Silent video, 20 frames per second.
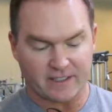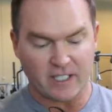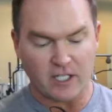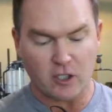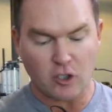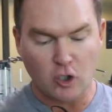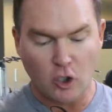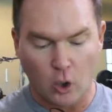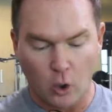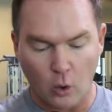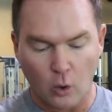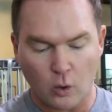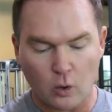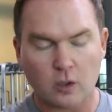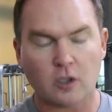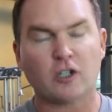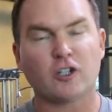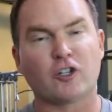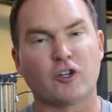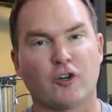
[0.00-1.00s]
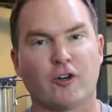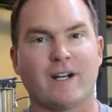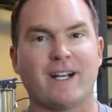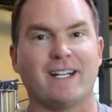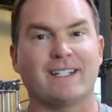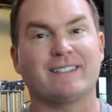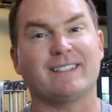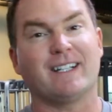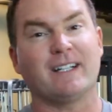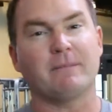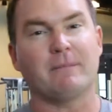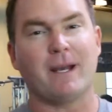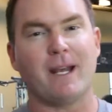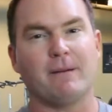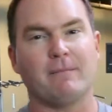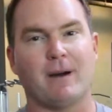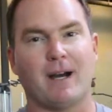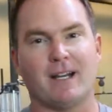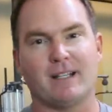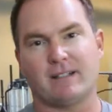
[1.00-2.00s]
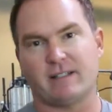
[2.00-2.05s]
the COR creatine made by